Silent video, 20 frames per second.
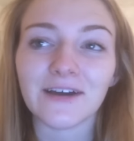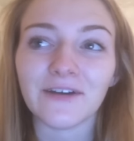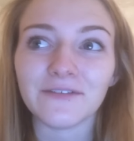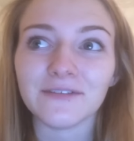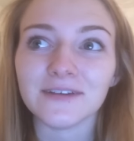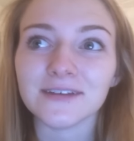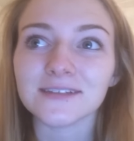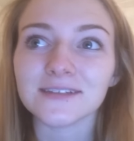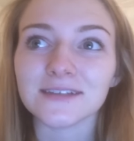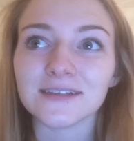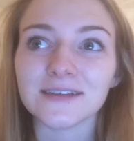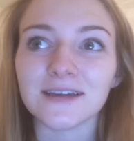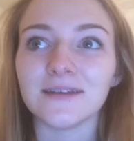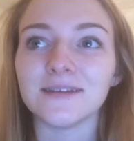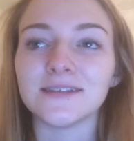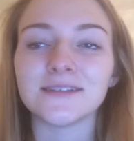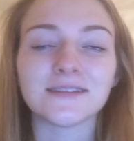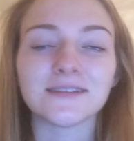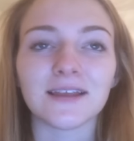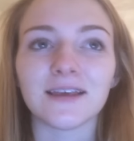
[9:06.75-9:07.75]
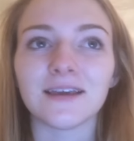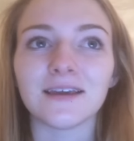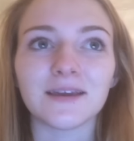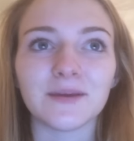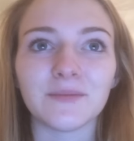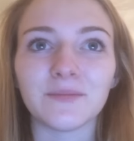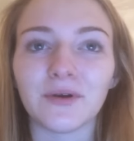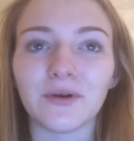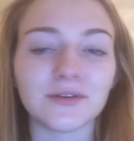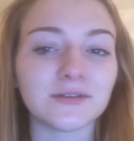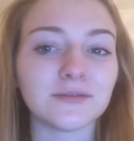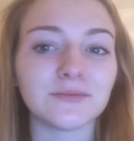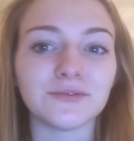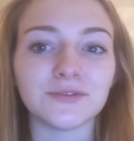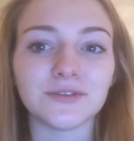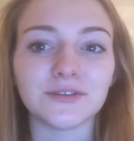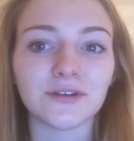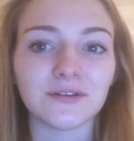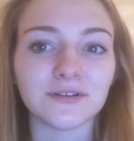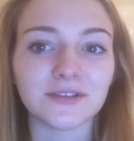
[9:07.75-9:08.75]
obviously, it's like
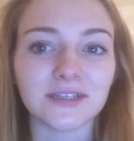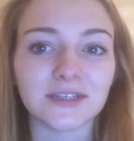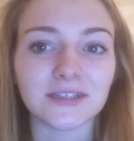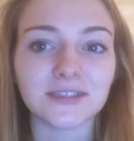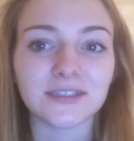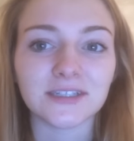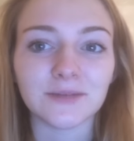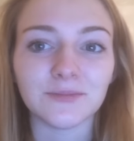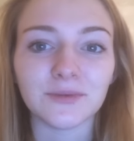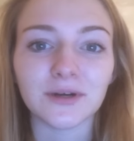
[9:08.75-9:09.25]
impossible to go sixty,